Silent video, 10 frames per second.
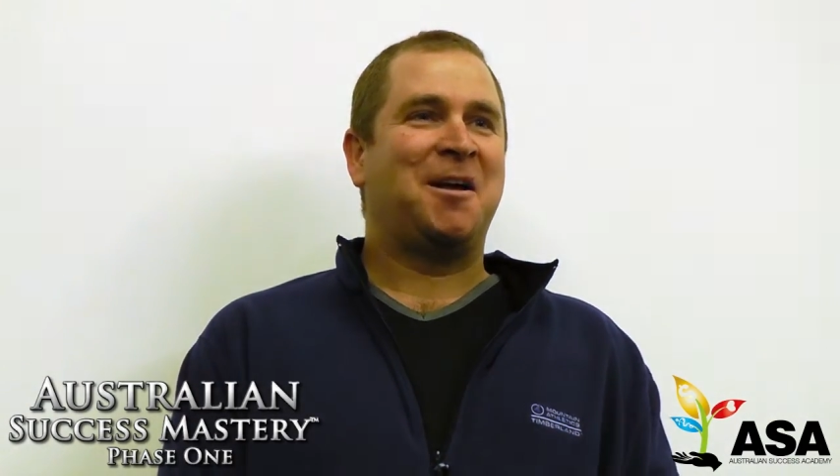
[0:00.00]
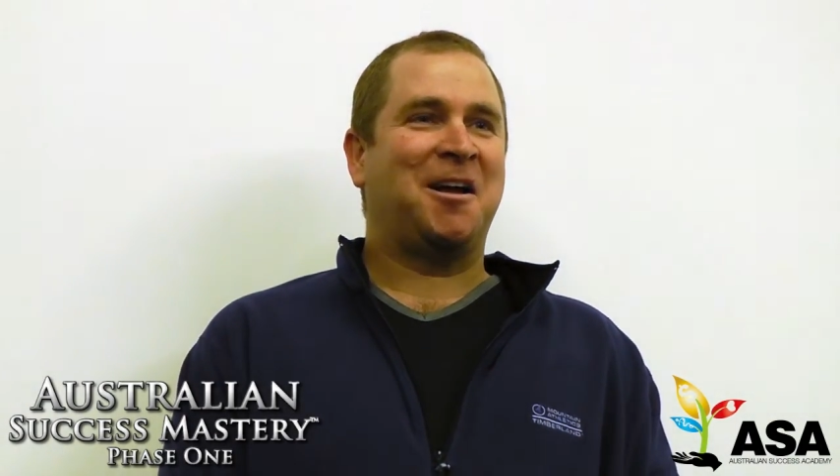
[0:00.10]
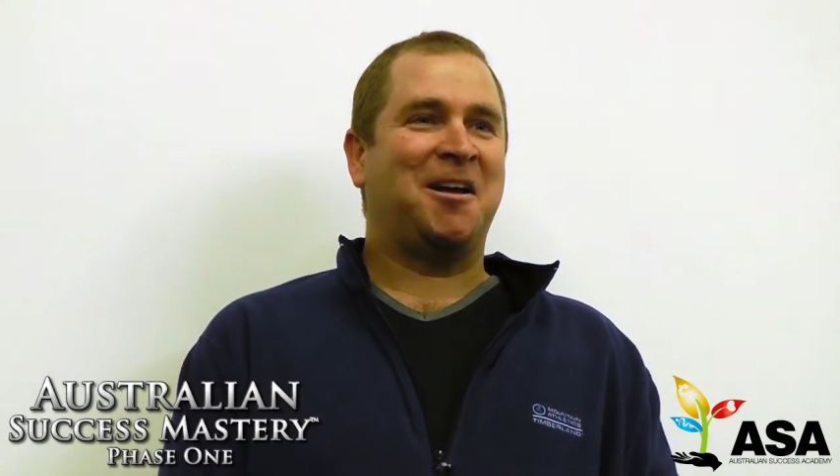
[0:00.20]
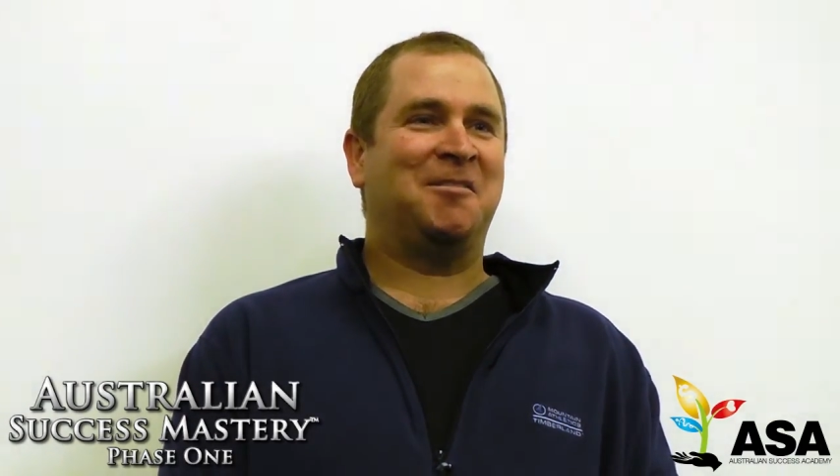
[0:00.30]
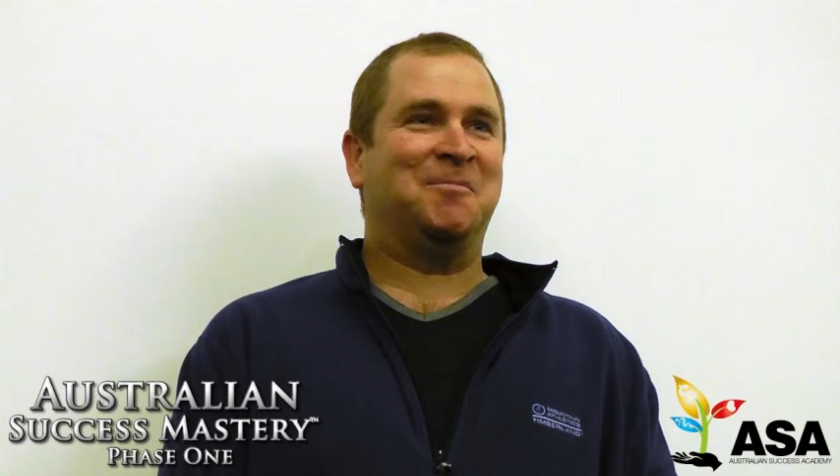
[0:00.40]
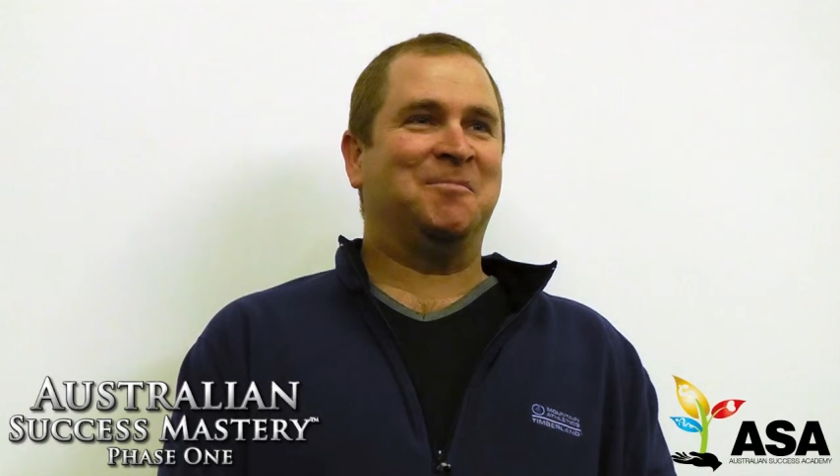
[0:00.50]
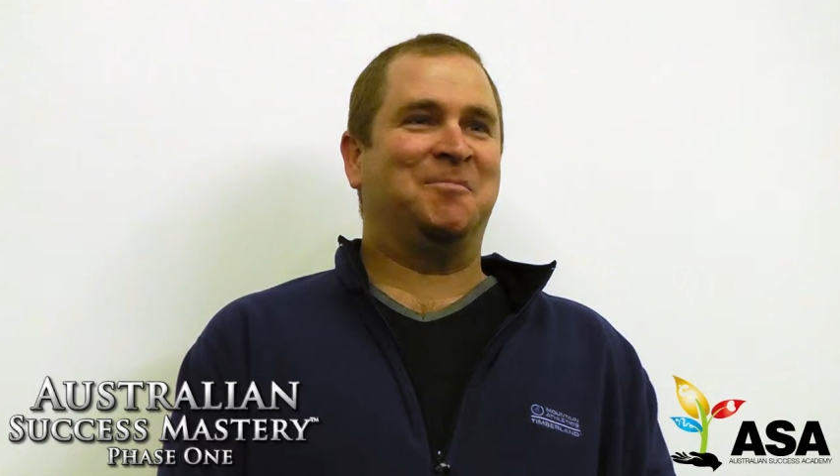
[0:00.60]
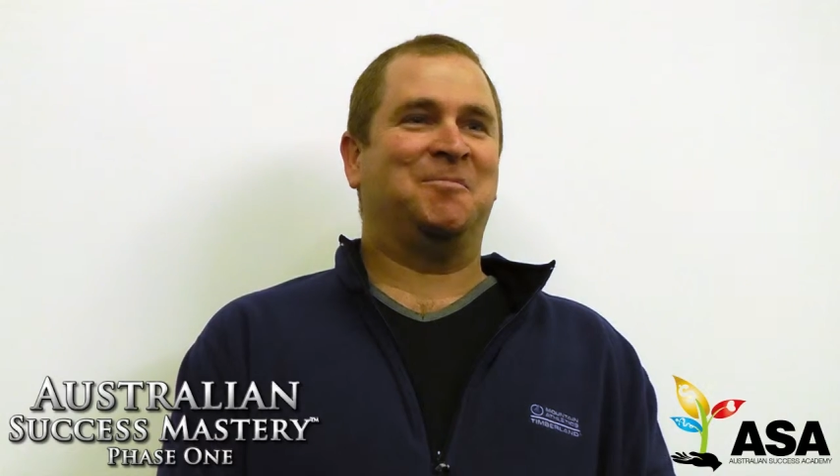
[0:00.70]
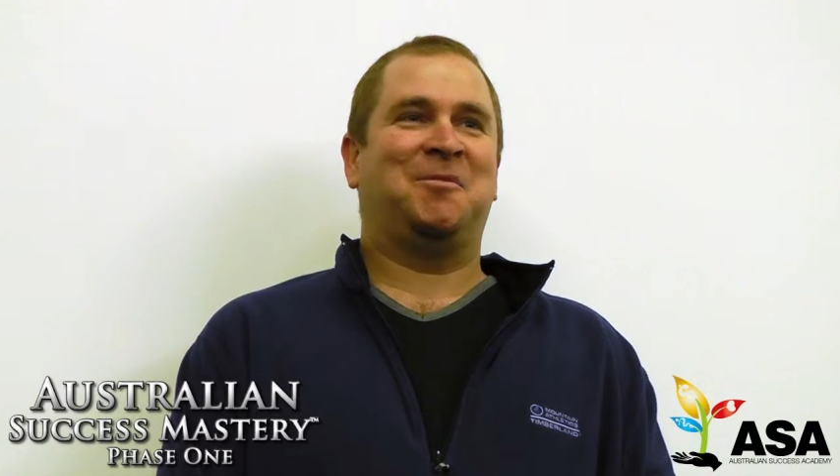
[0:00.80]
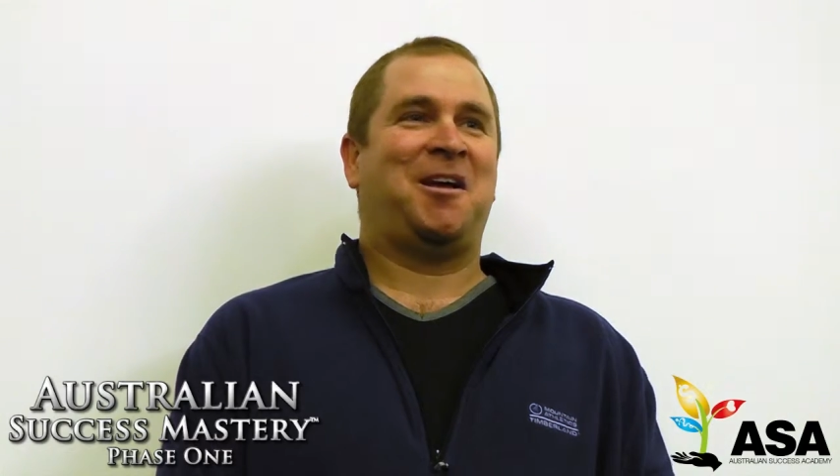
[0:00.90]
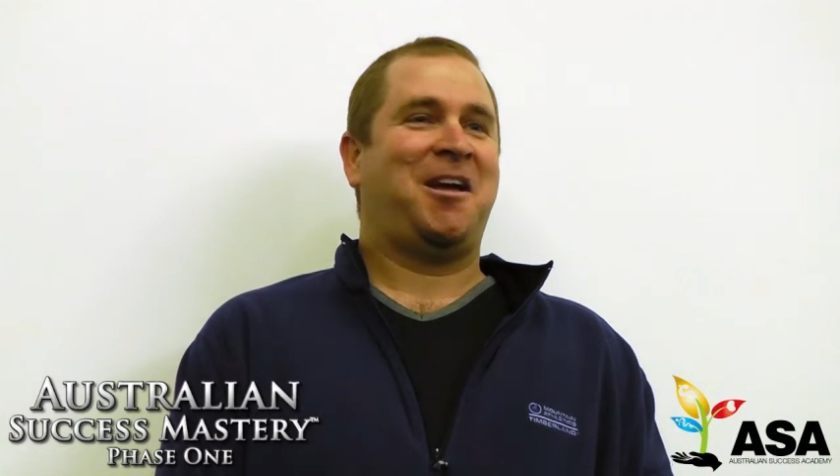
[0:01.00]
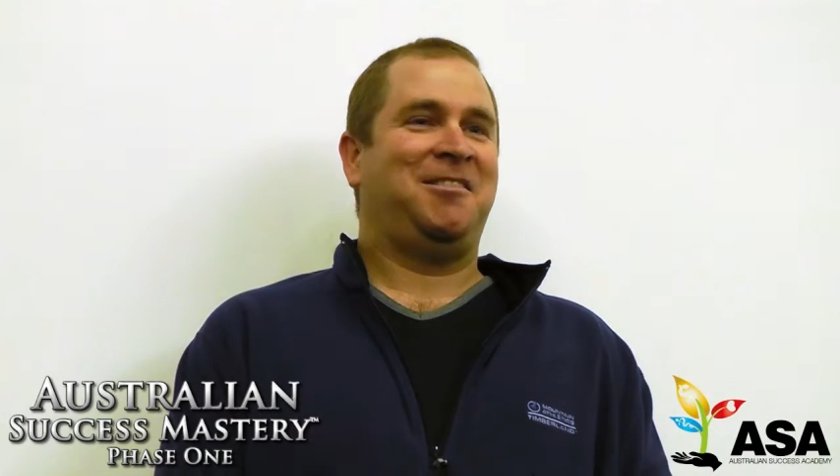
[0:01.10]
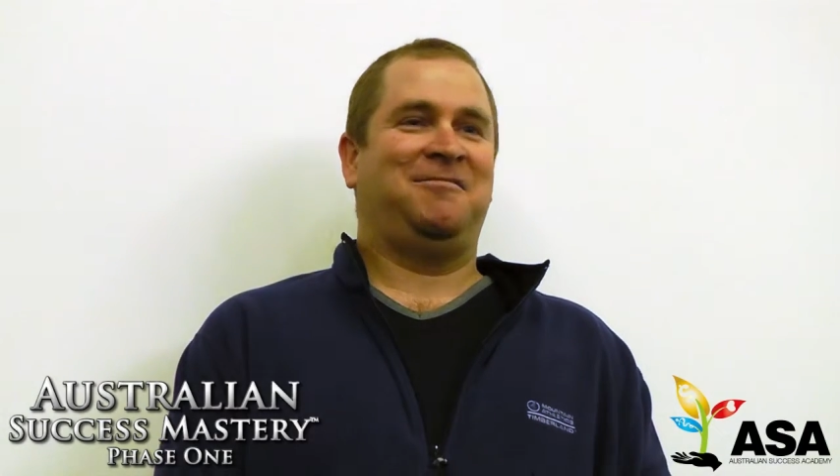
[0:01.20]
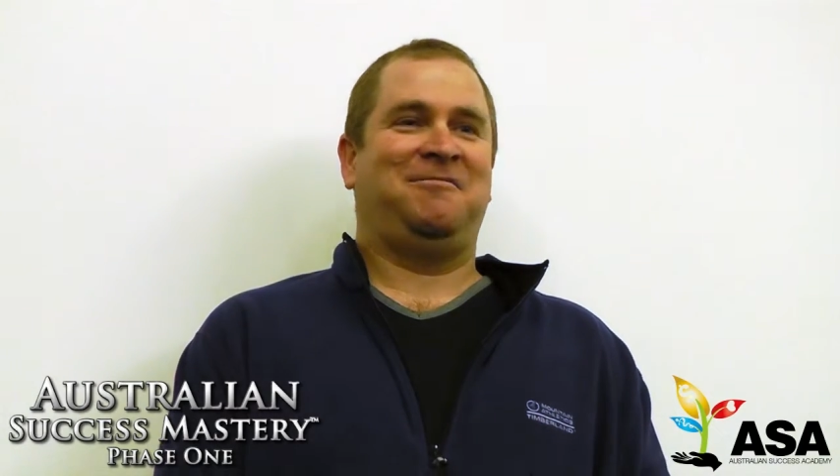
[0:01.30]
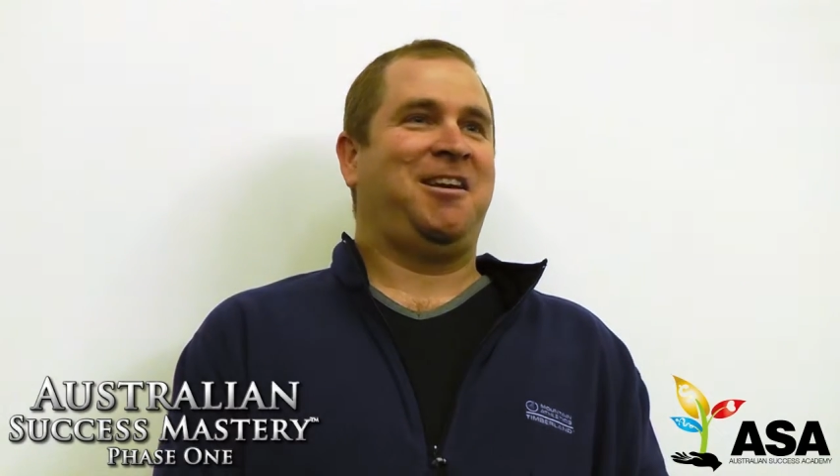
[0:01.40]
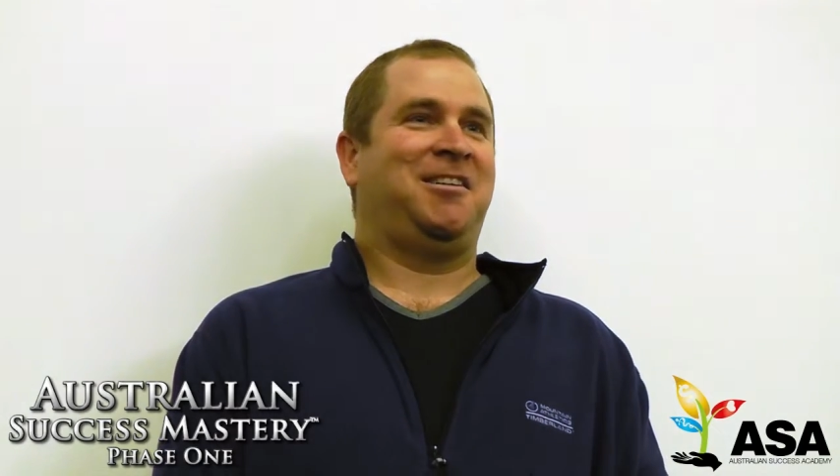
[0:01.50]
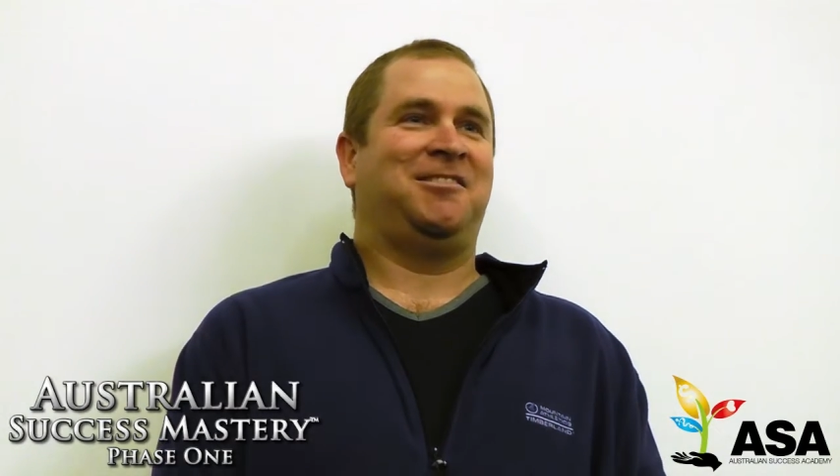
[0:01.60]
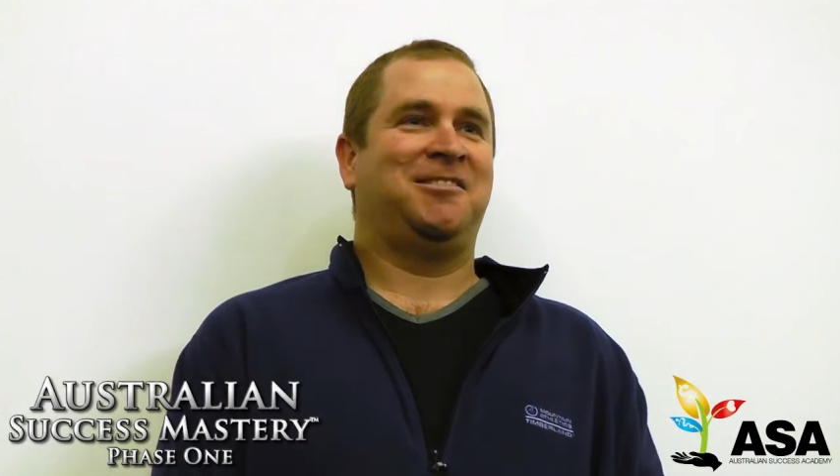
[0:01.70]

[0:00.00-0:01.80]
Um, and yeah,